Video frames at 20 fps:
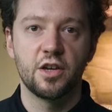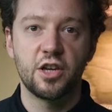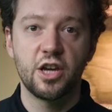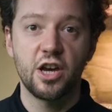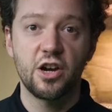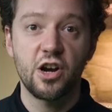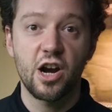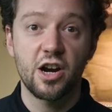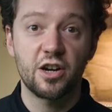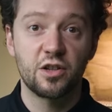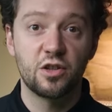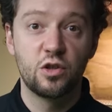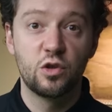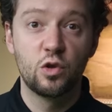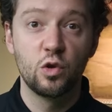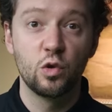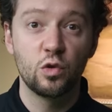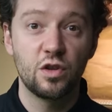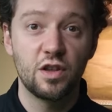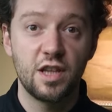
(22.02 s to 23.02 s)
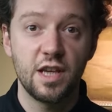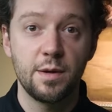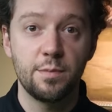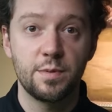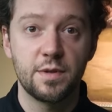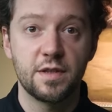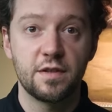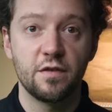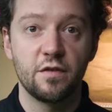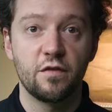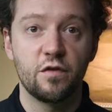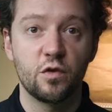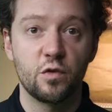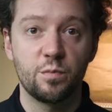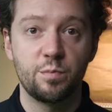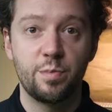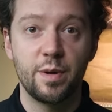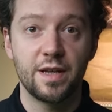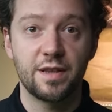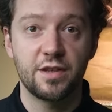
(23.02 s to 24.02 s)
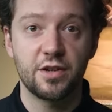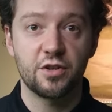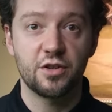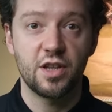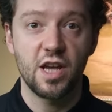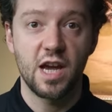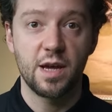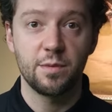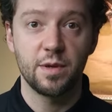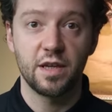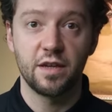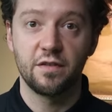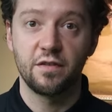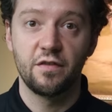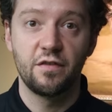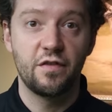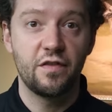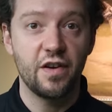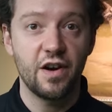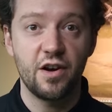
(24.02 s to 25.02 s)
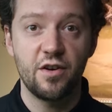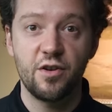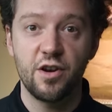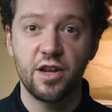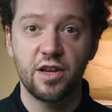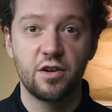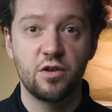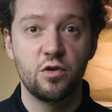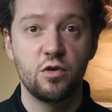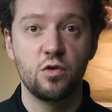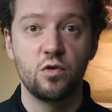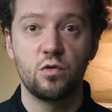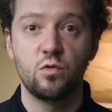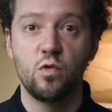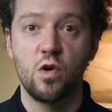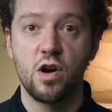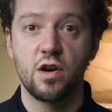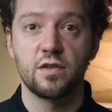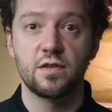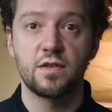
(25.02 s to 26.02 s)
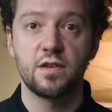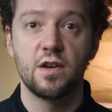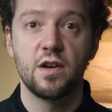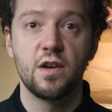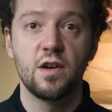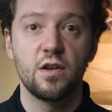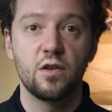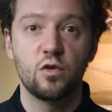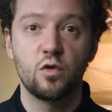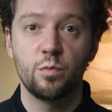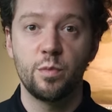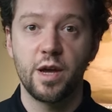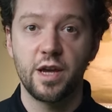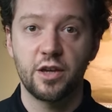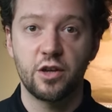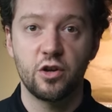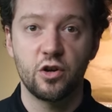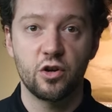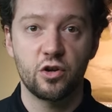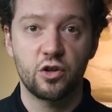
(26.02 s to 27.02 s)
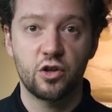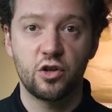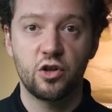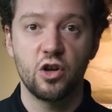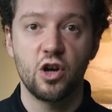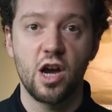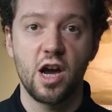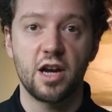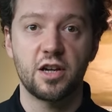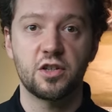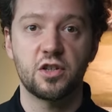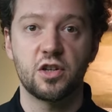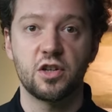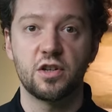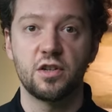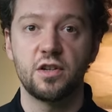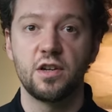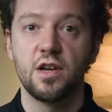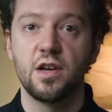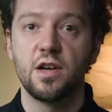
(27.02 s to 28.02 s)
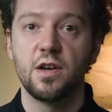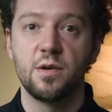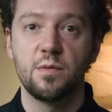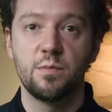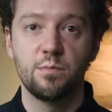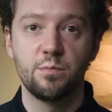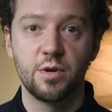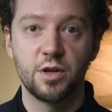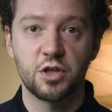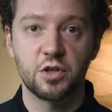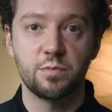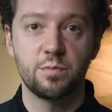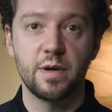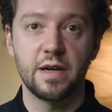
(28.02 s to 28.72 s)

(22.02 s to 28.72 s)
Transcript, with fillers: Here are two tips for better timing, very good ones to make your cue action much